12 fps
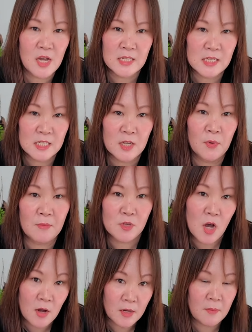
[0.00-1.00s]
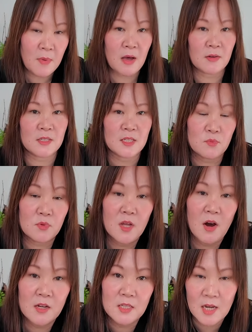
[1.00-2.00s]
guys can see what I'm talking about because it's really
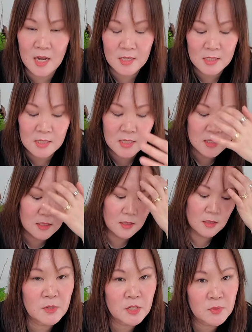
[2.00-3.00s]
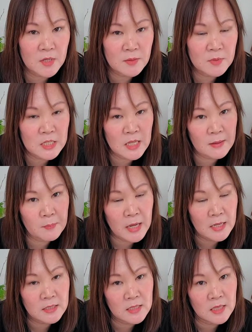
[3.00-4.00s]
hard to kind of see, especially when it comes to like
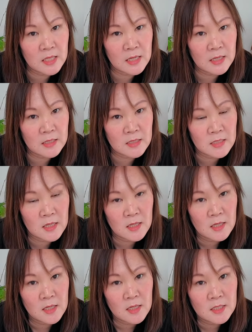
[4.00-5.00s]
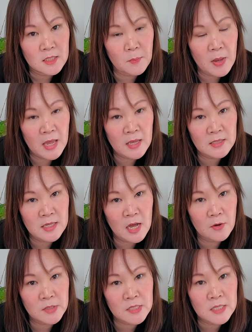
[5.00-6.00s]
painted things. Depends
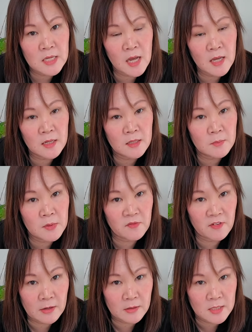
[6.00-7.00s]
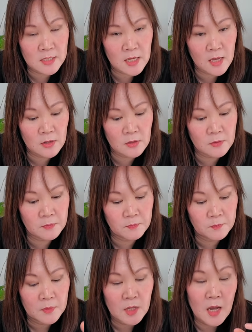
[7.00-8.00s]
how it's done. It could be fairly subtle.
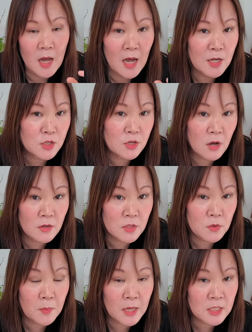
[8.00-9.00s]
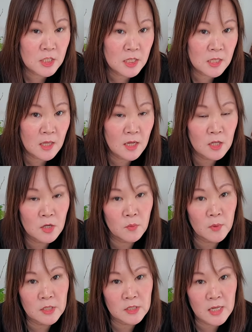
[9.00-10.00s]
I should also mention that,
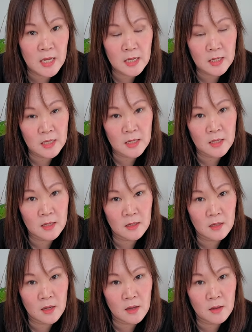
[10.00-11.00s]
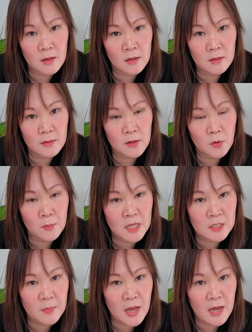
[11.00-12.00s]
when you take in a
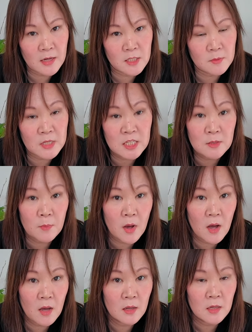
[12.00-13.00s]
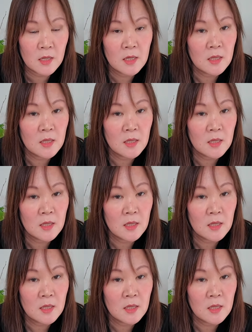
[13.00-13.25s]
Hermes bag to be spa'd,